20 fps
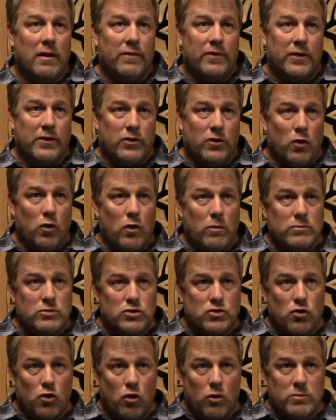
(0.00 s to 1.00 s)
The doe
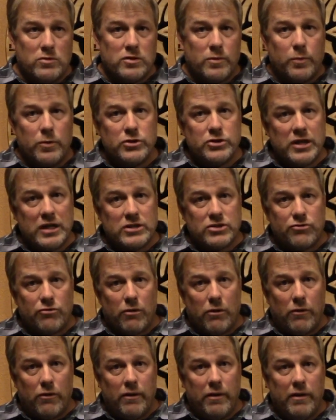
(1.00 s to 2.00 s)
absorbs the
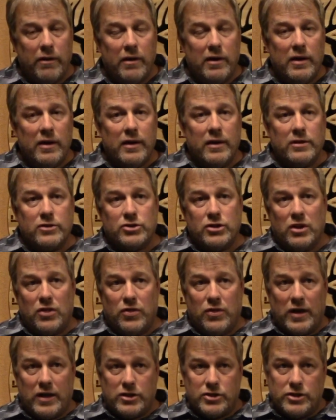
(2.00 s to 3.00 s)
progesterone, and she
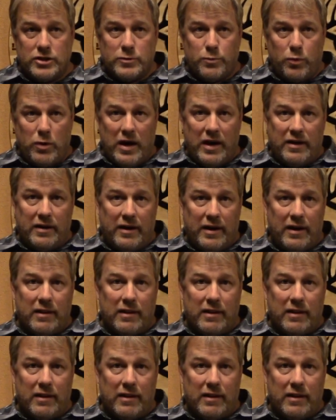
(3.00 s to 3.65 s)
thinks she's pregnant.